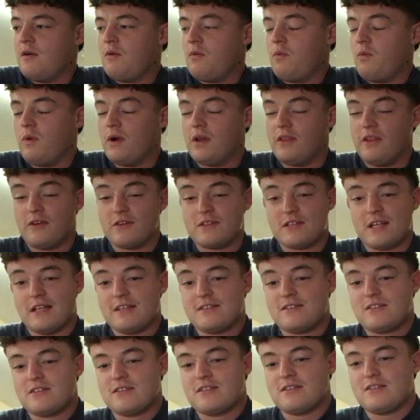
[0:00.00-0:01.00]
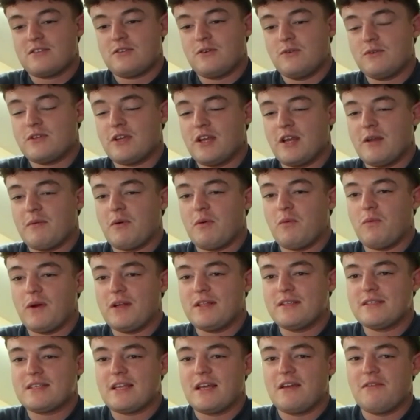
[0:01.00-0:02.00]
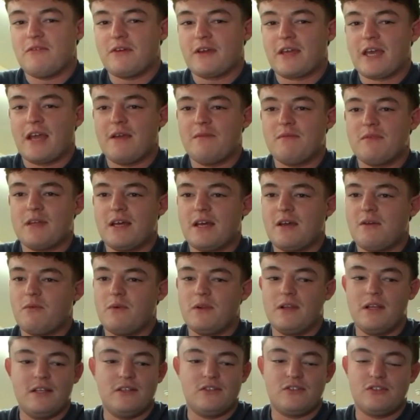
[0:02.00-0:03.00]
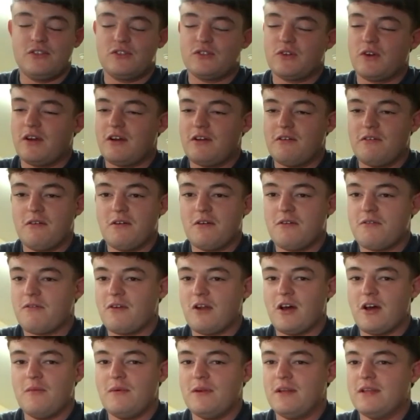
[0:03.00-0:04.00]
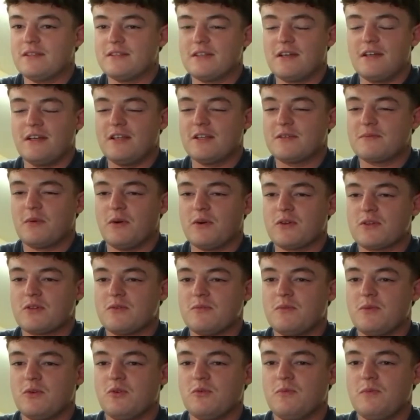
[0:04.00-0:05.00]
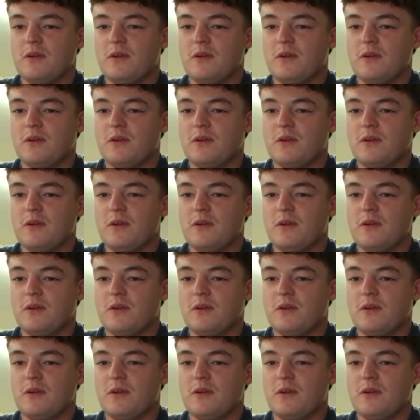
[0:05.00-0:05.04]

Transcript: when those lads do turn up on Wednesday for game day, we literally try fly them in as early as possible.